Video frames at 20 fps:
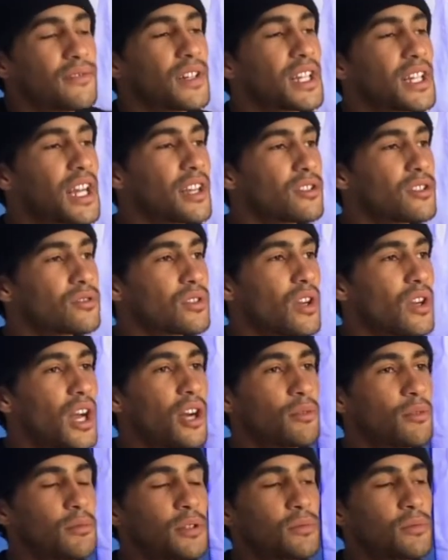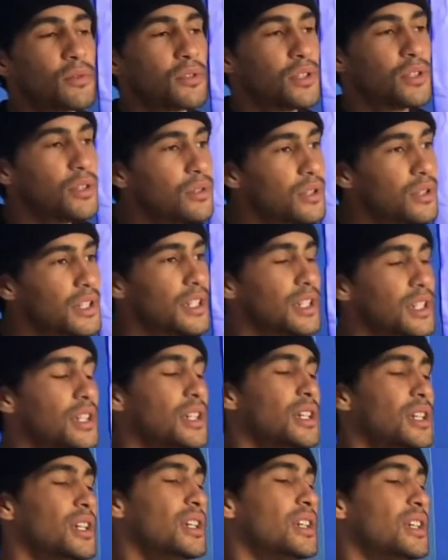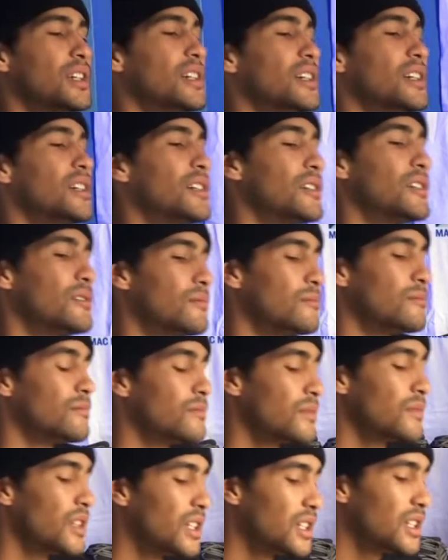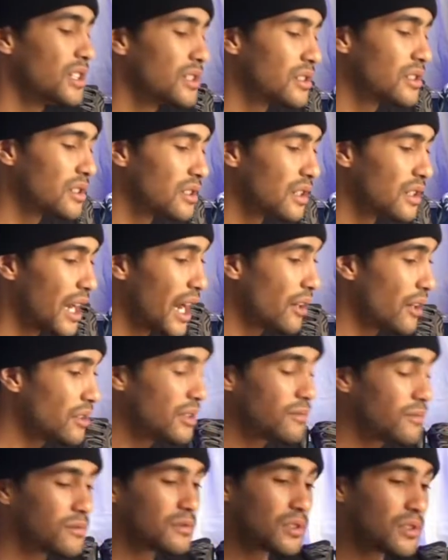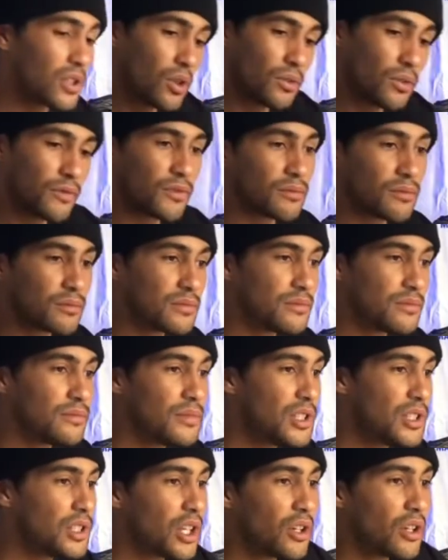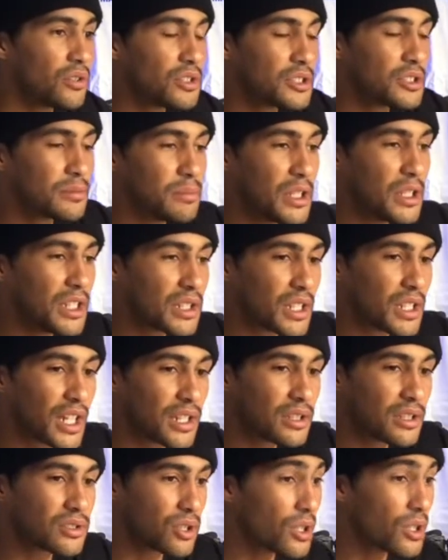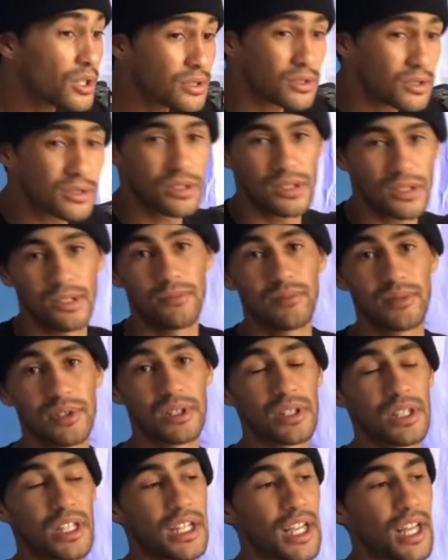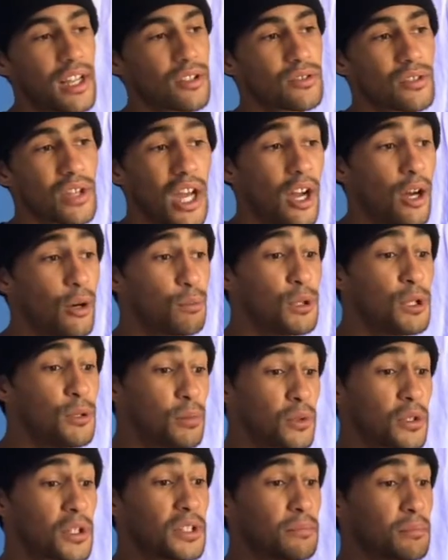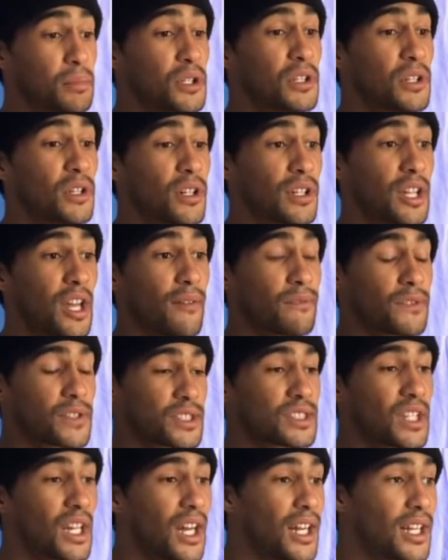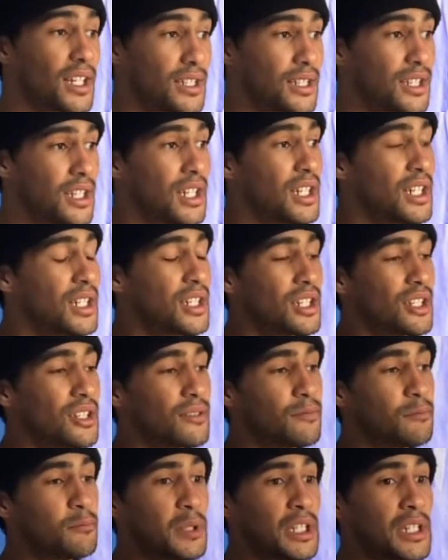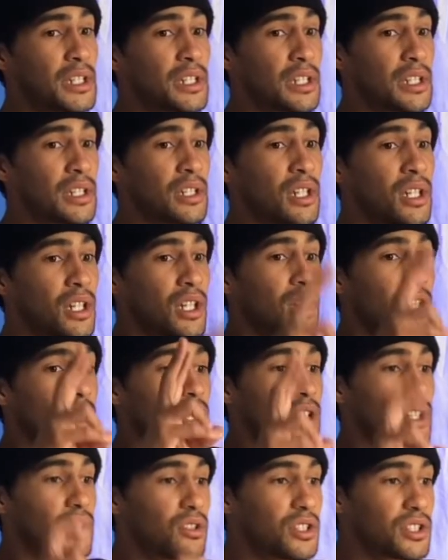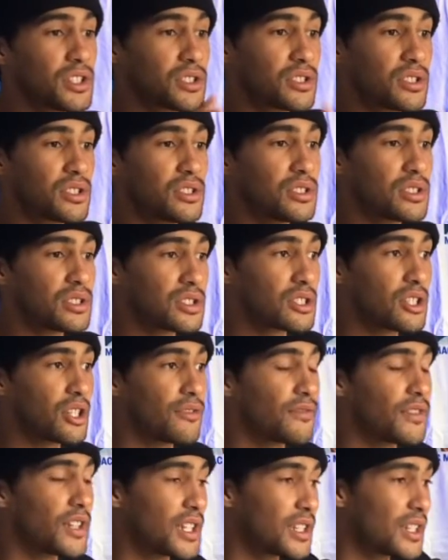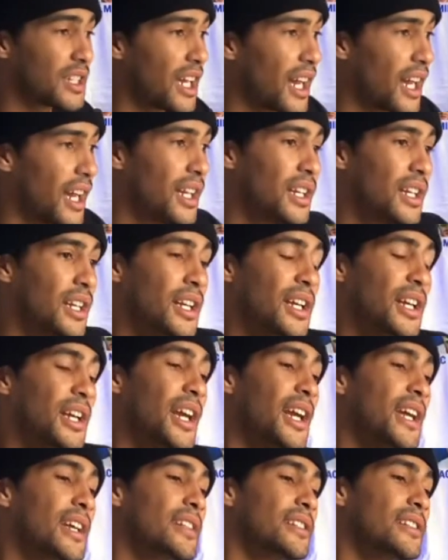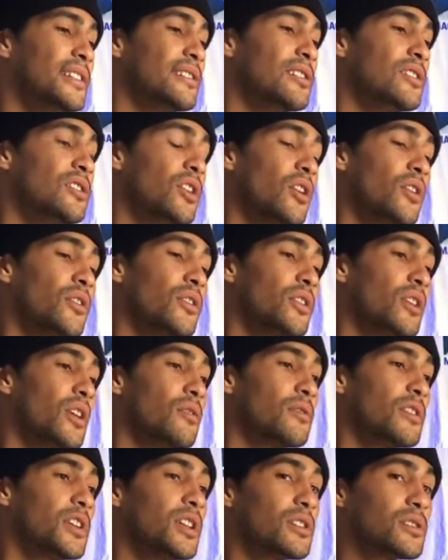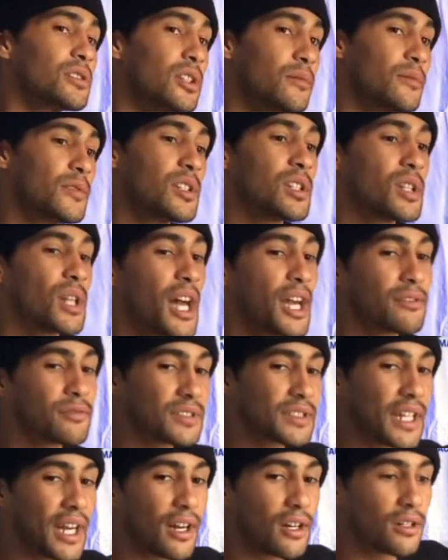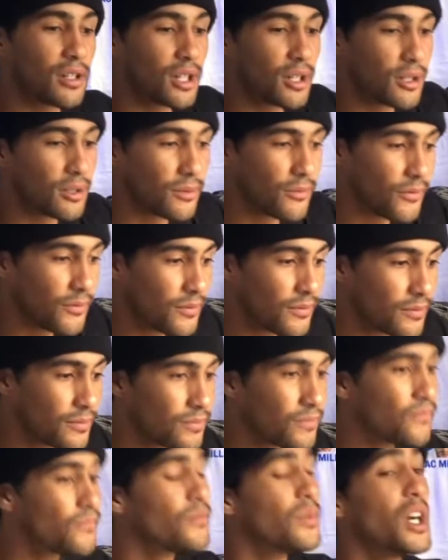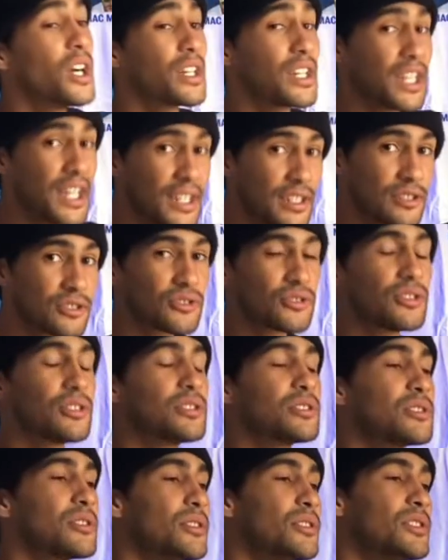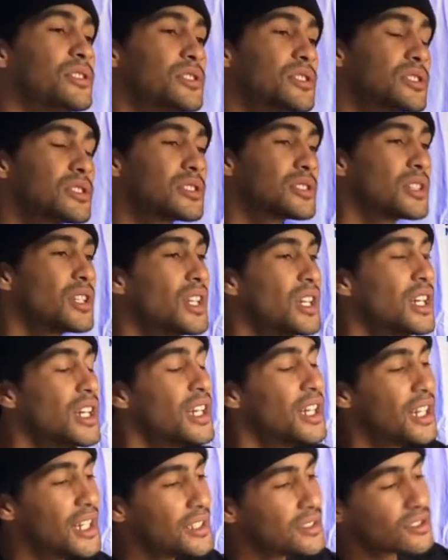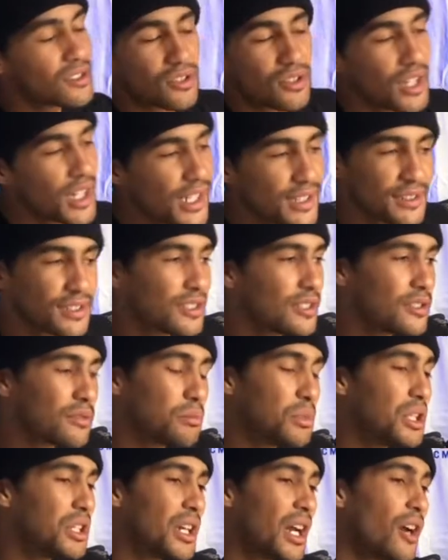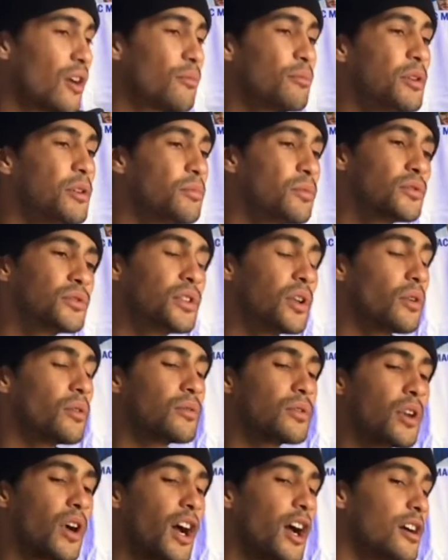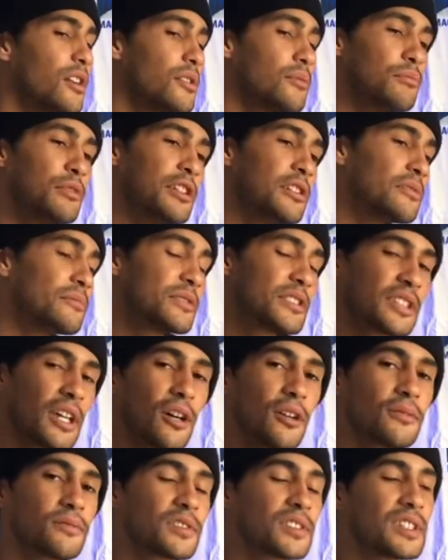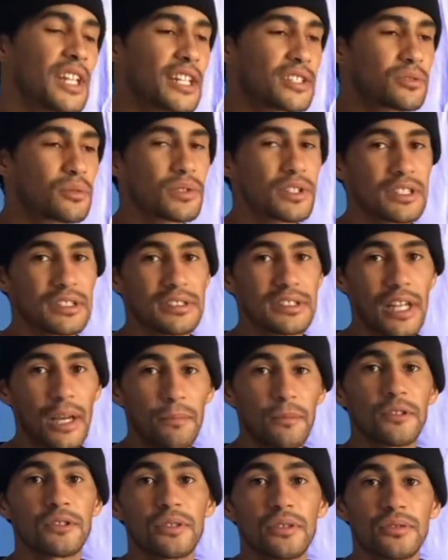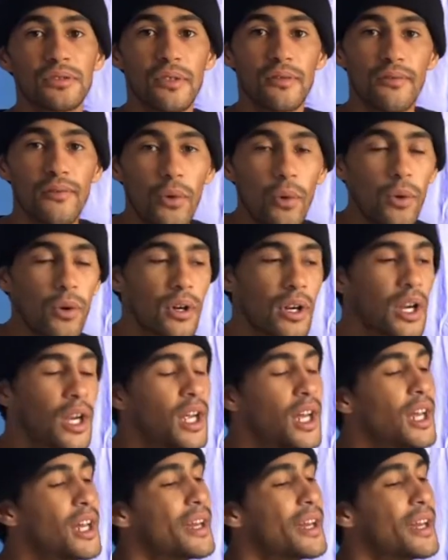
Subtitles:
Like, I don't know how people do it. And I'll even go from, you know, just being like church or something. Like, I don't know how people can put on that facade of being a Christian and stuff like that, and, you know, they're over here living the lifestyle of a gangster. So it's crazy to me how people don't know how to be themselves, and that's what these episodes are for.